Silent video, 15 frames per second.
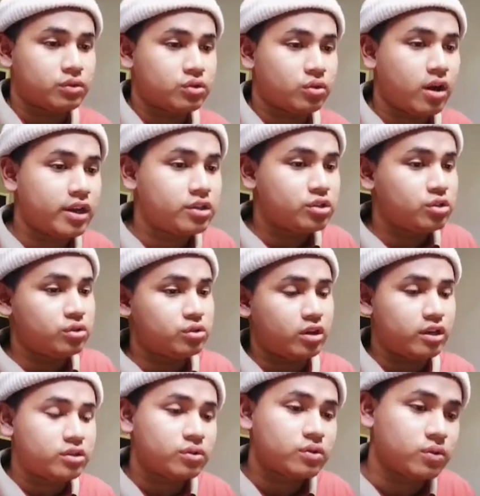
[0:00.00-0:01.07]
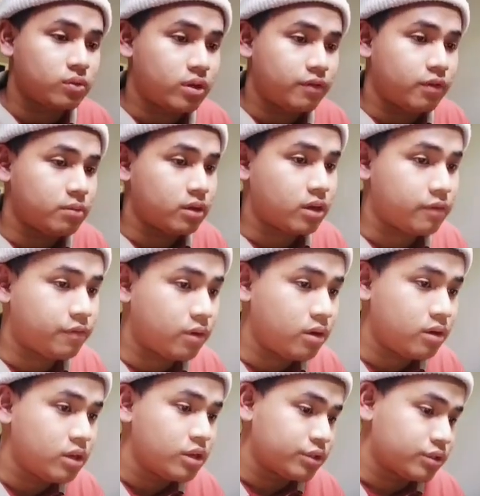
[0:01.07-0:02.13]
So I choose to develop a rainfall.
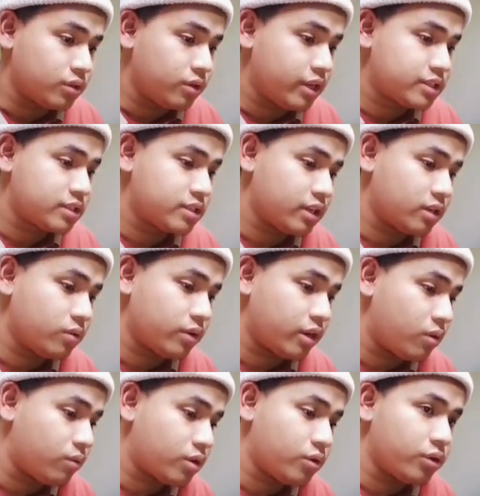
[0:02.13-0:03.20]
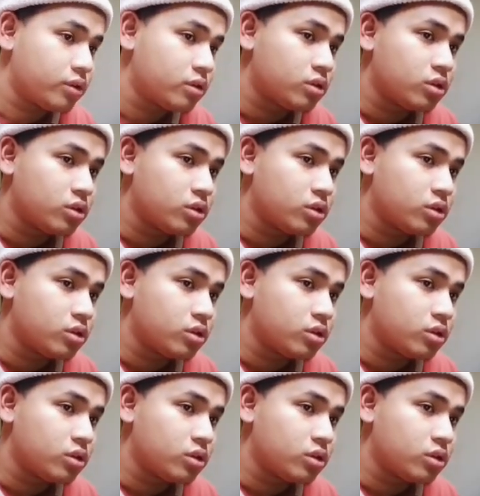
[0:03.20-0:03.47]
So let's take a look at our code.